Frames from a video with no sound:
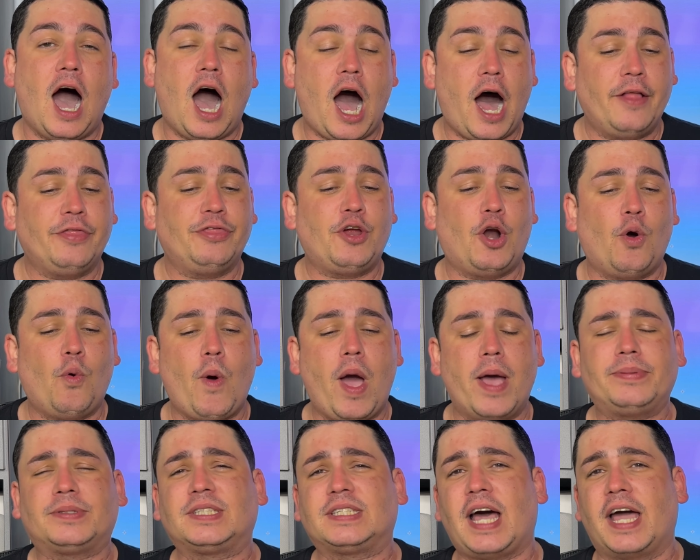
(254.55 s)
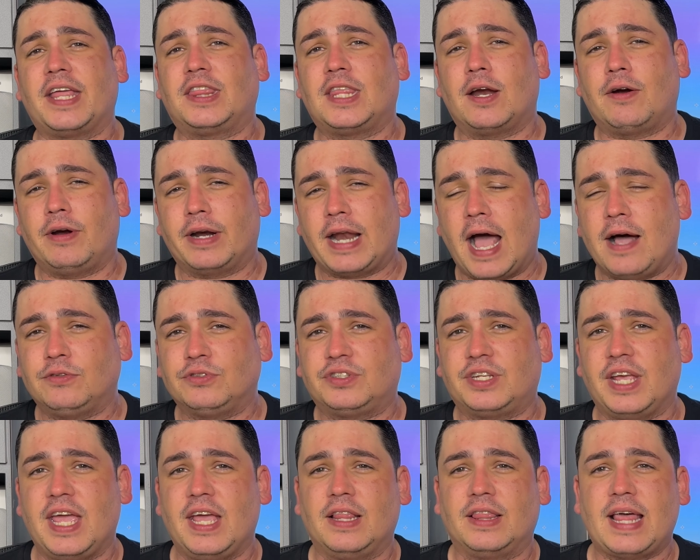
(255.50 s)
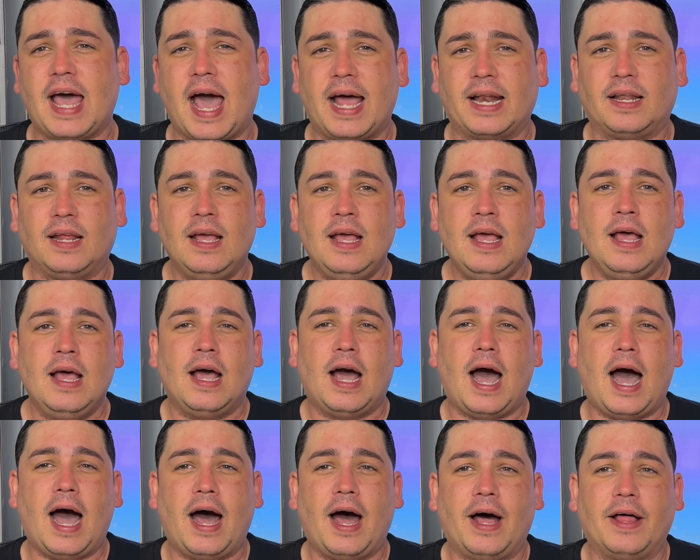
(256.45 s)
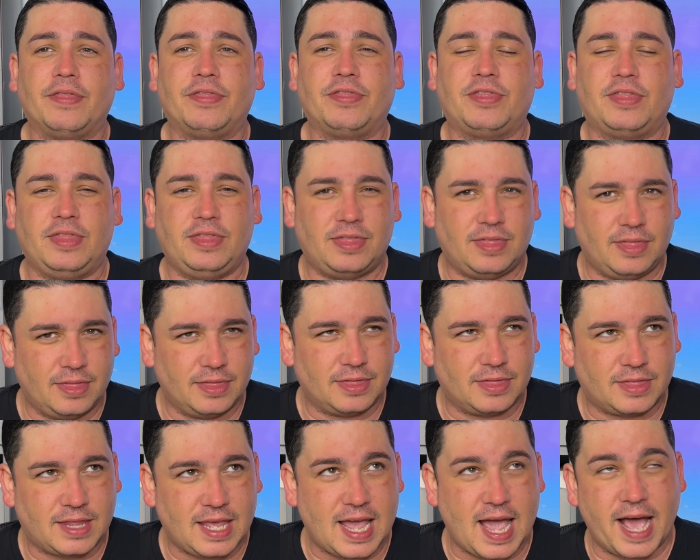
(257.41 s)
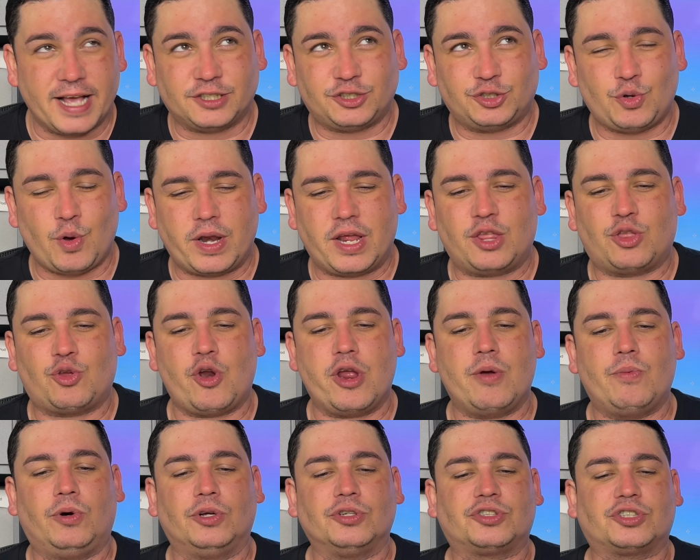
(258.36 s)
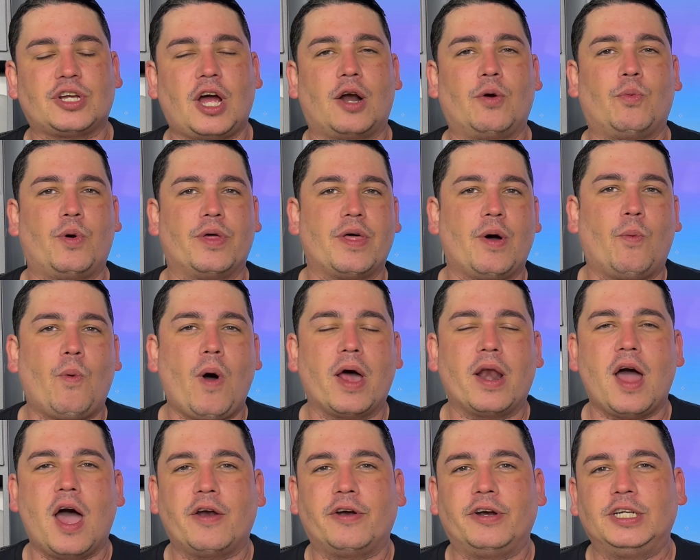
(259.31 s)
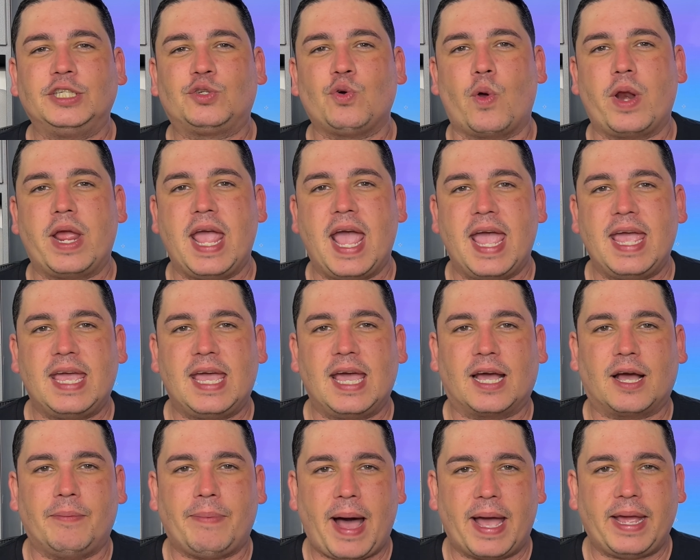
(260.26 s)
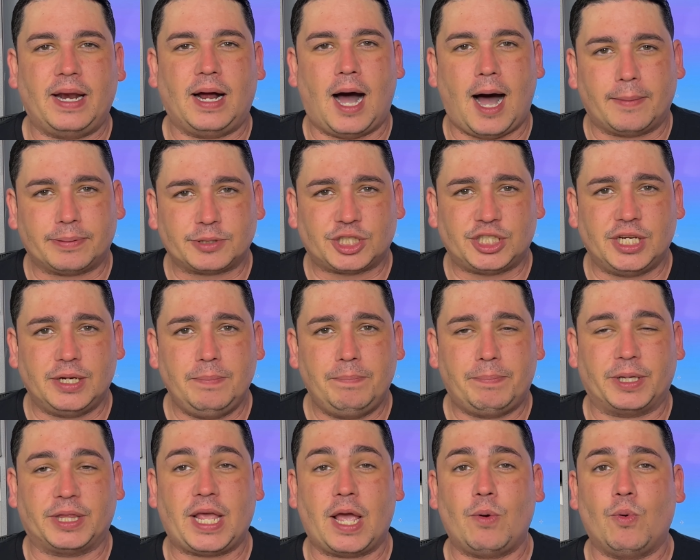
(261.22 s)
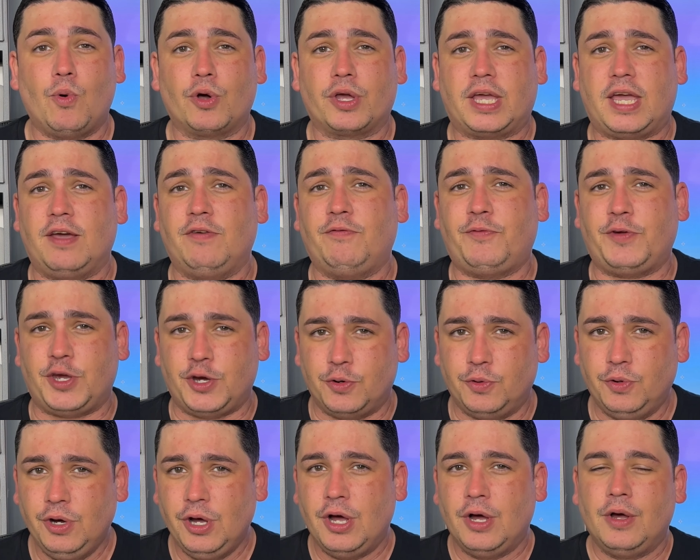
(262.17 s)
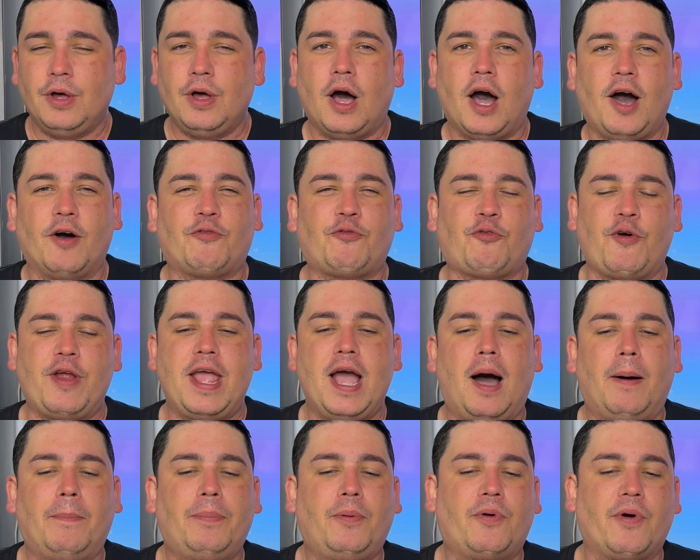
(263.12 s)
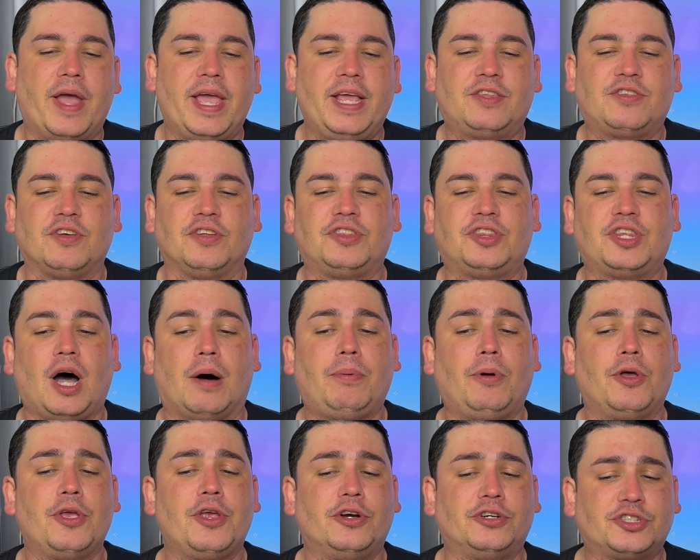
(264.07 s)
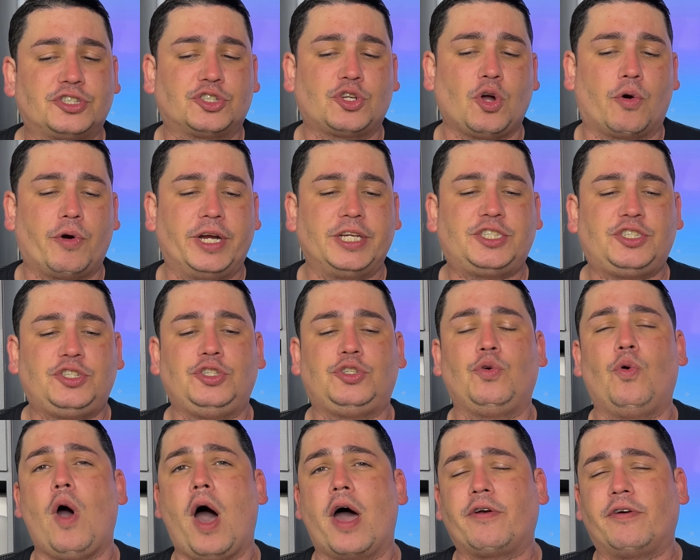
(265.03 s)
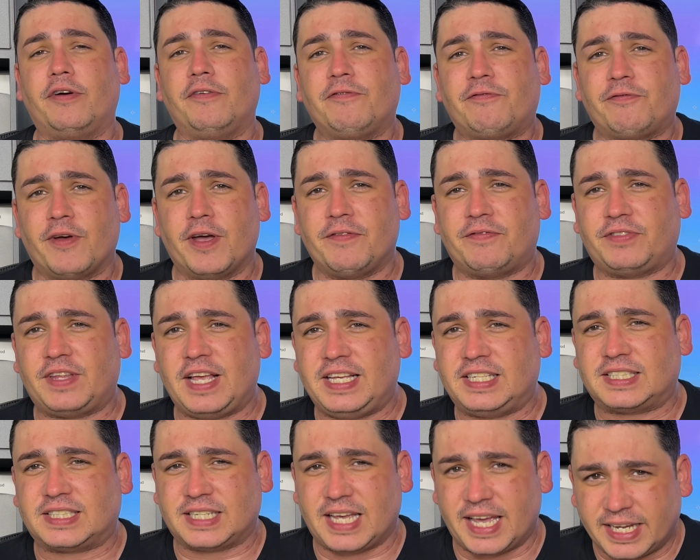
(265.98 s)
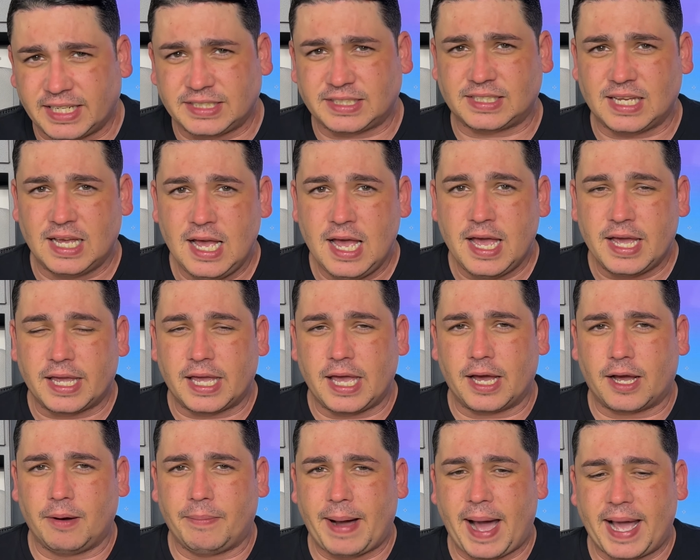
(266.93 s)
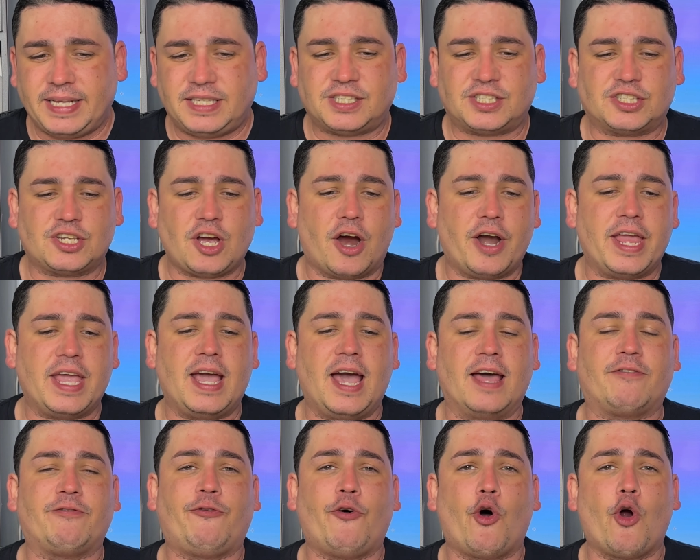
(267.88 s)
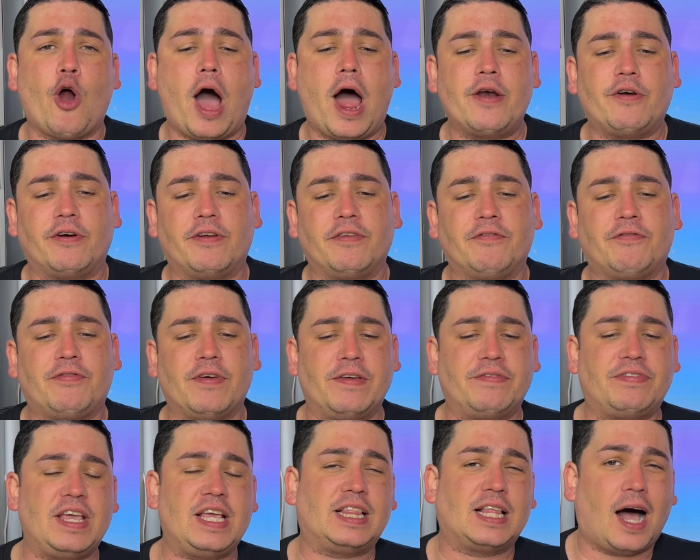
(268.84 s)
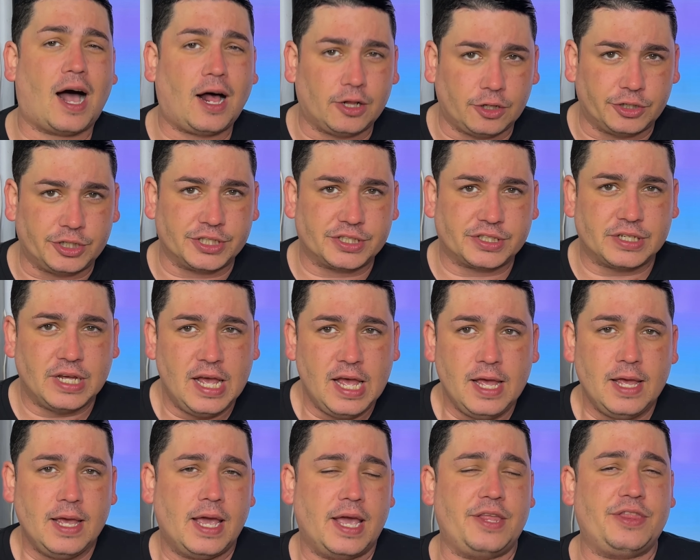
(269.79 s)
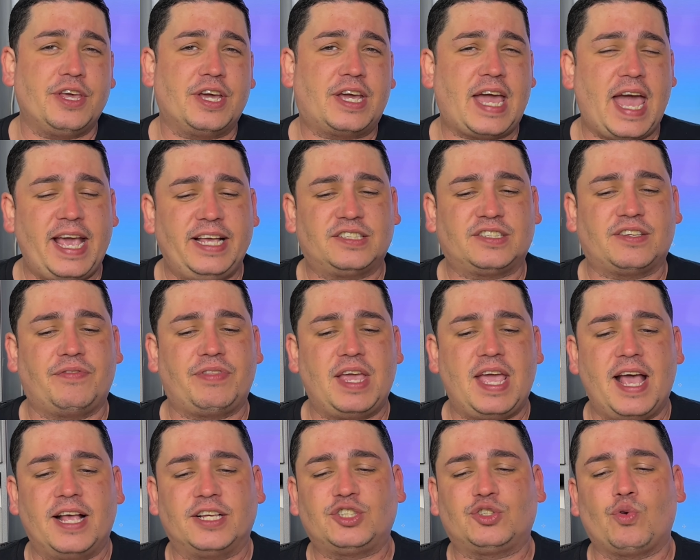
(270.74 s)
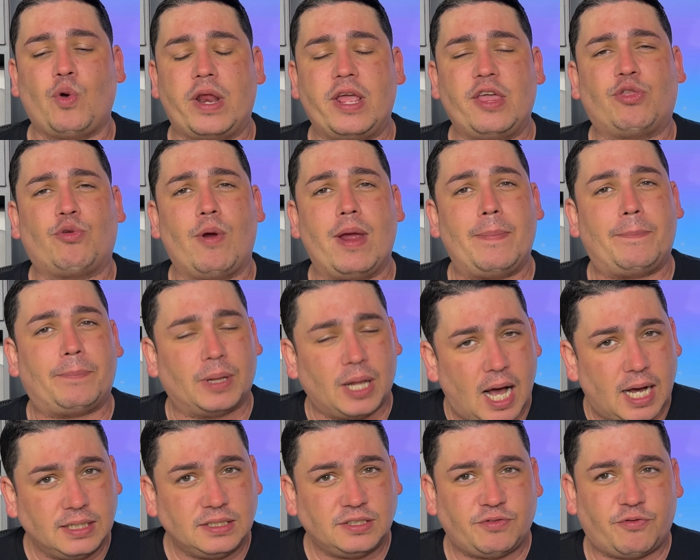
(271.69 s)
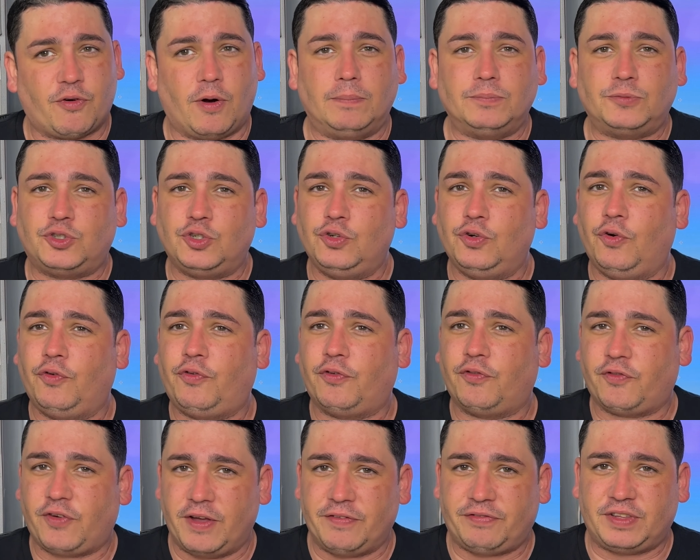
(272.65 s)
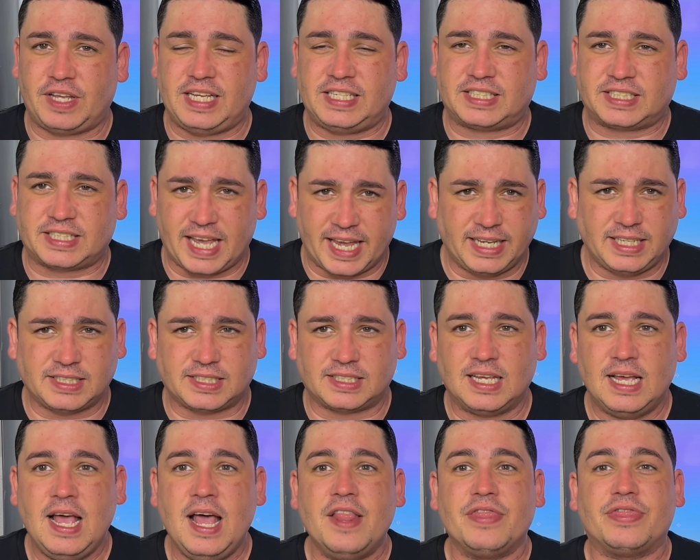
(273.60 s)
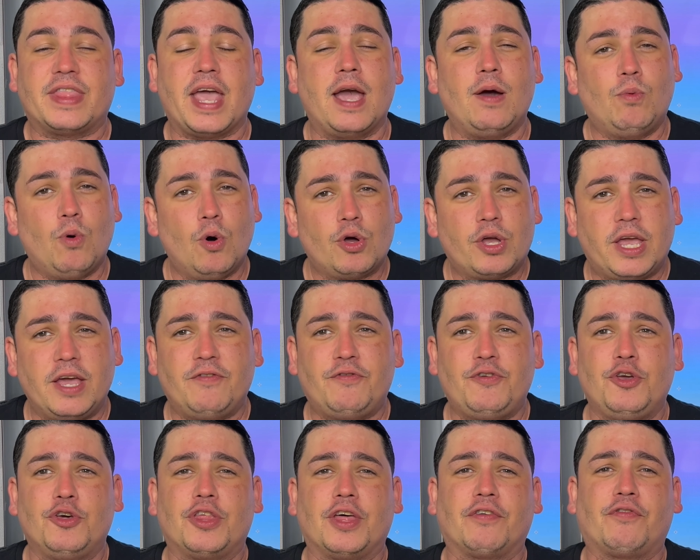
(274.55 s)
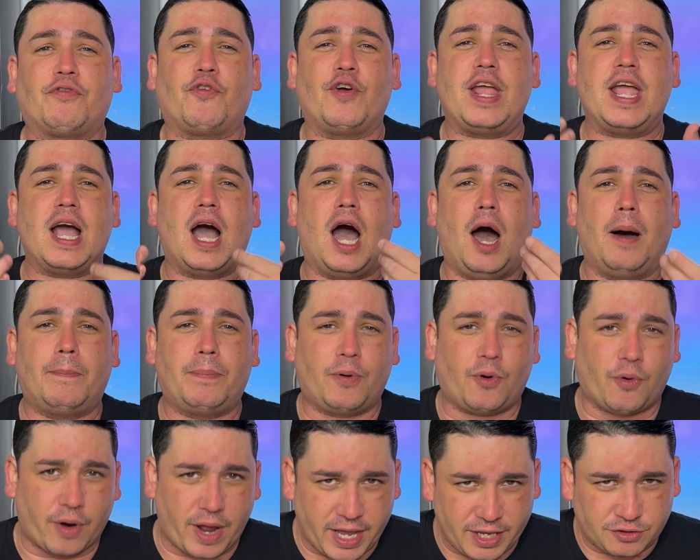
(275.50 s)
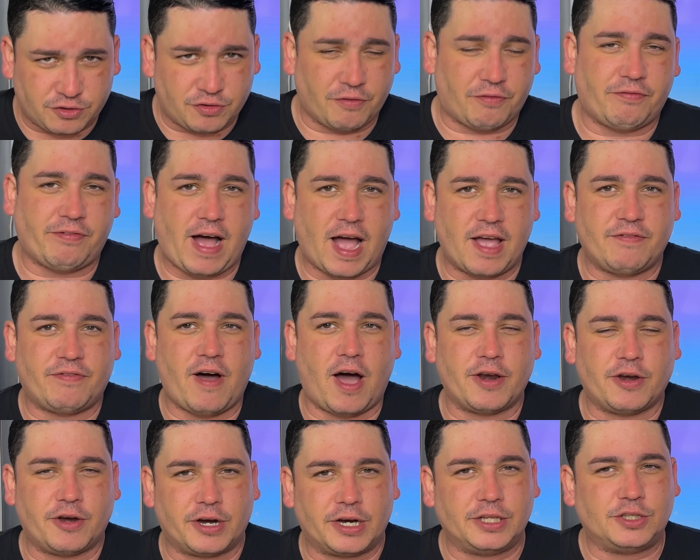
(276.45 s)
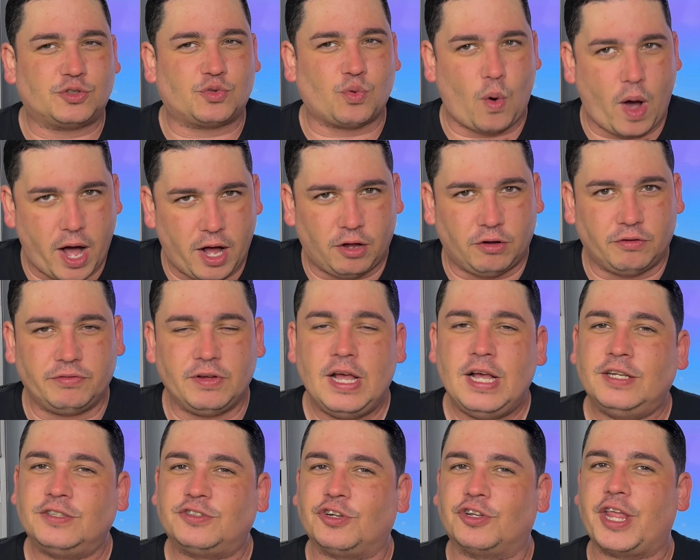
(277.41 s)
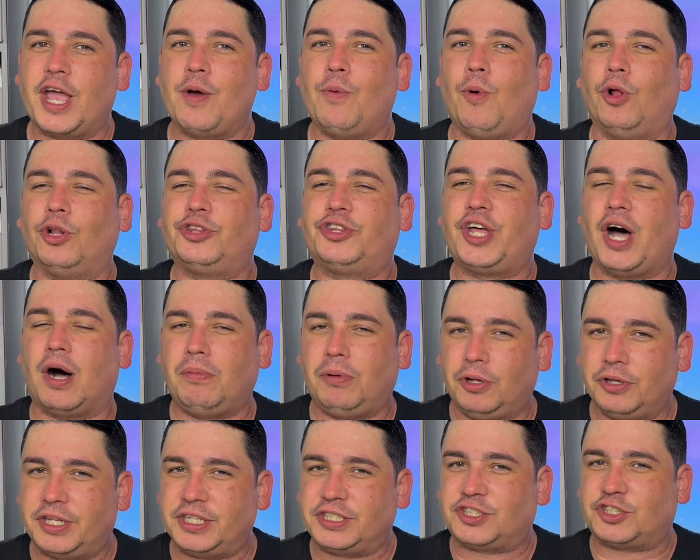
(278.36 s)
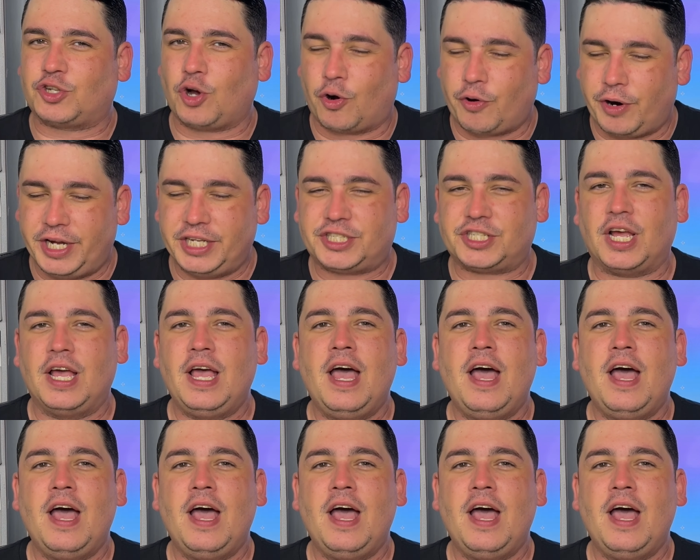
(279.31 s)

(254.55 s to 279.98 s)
On their website, they're announcing that the S23 will start with a 128 gigabyte option, but they will give you a free upgrade to double your storage to 256 gigabytes starting at $450. In the case of the S23 Plus, from 256, they will give you the free upgrade to 512, so they will double the storage